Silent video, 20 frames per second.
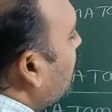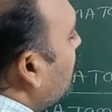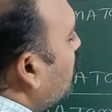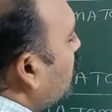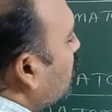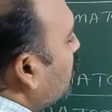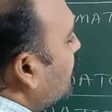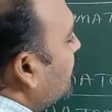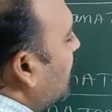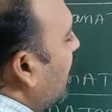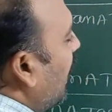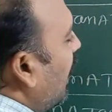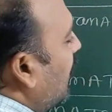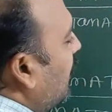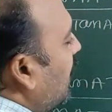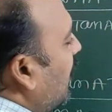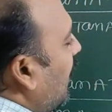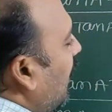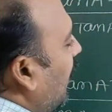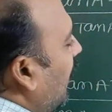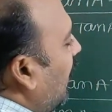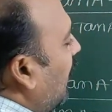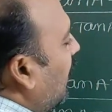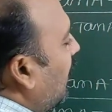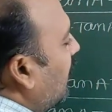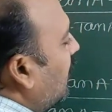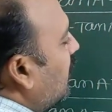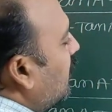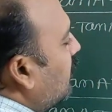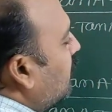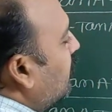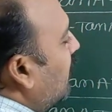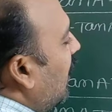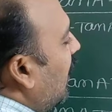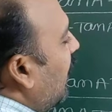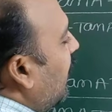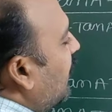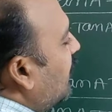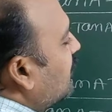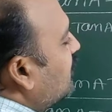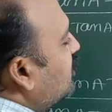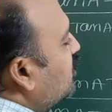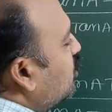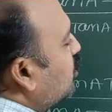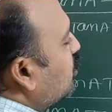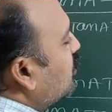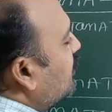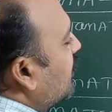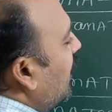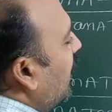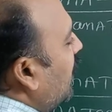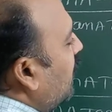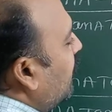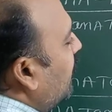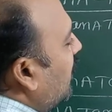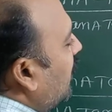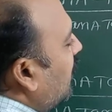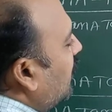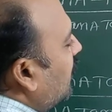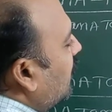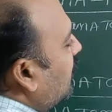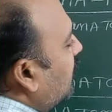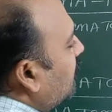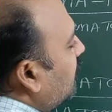2 tan A minus 2 tan B.